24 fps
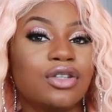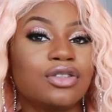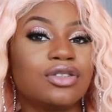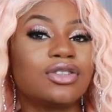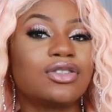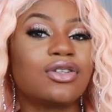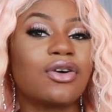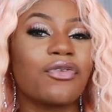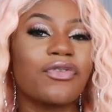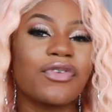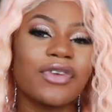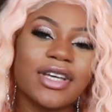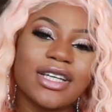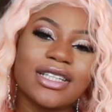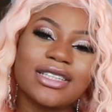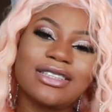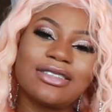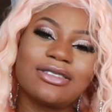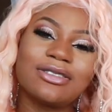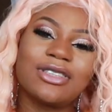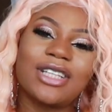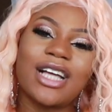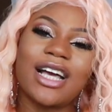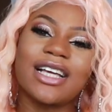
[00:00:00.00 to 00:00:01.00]
Don't forget
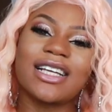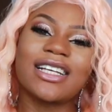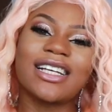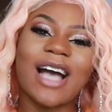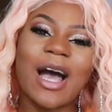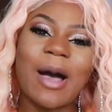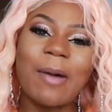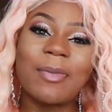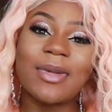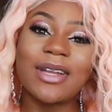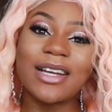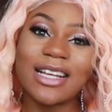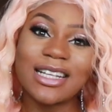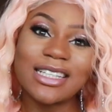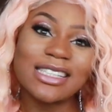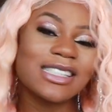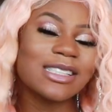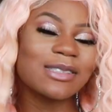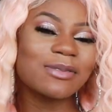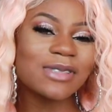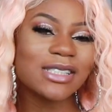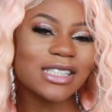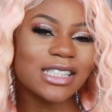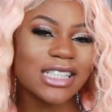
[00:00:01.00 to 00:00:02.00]
to like, comment, and
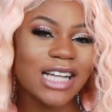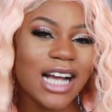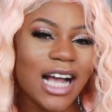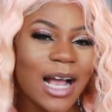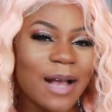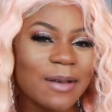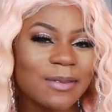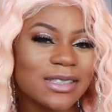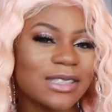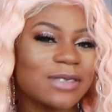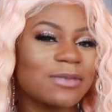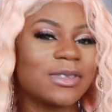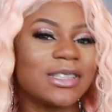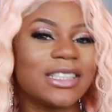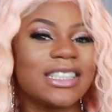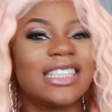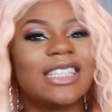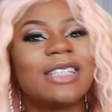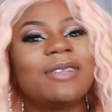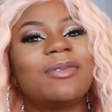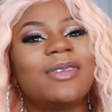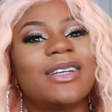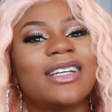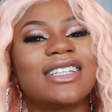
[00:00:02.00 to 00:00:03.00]
subscribe so we can
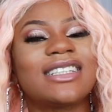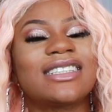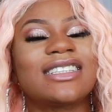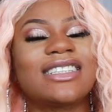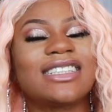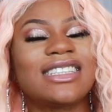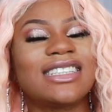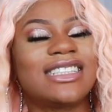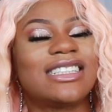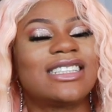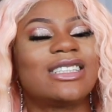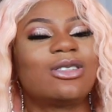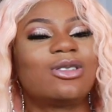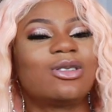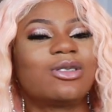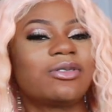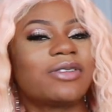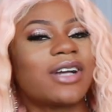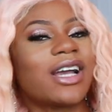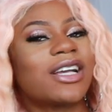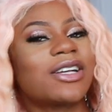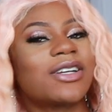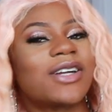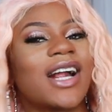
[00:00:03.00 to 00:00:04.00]
keep getting to these little
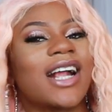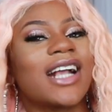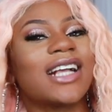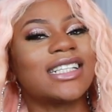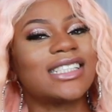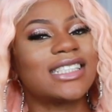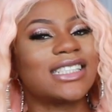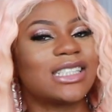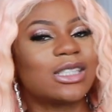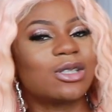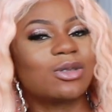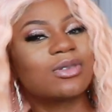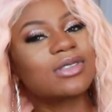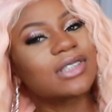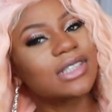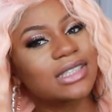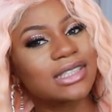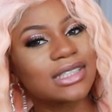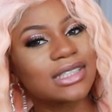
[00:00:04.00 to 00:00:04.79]
cray story